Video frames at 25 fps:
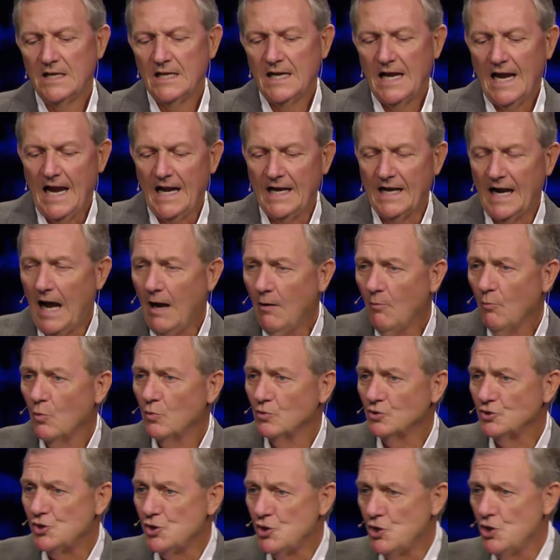And I
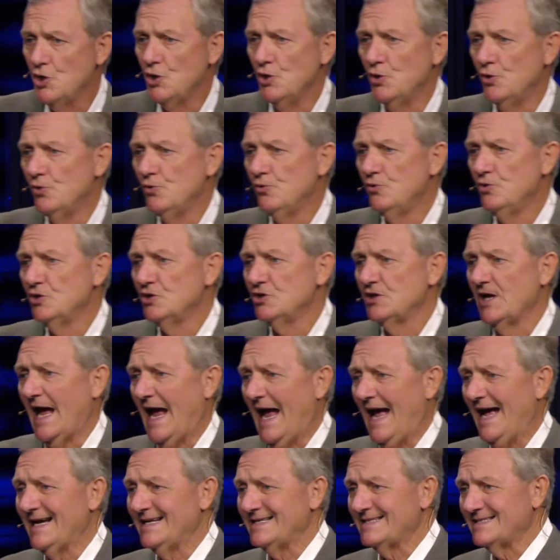want you to
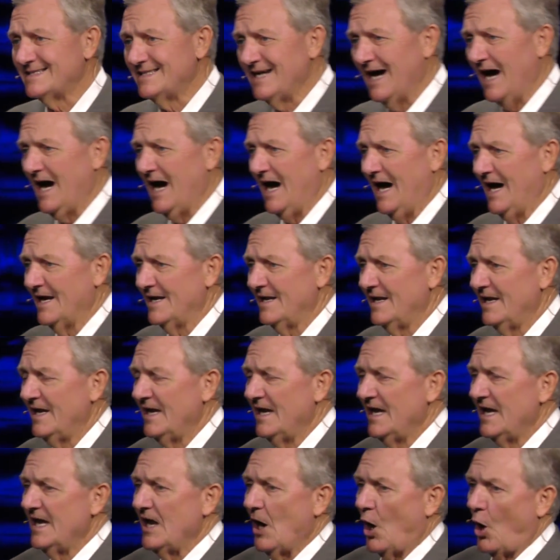ask God,
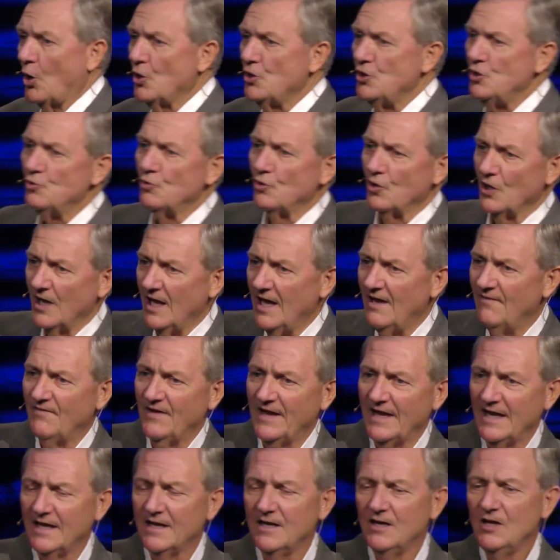are you
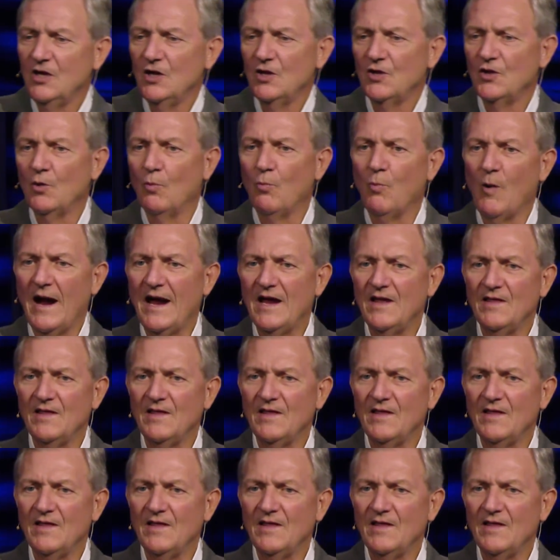loving the way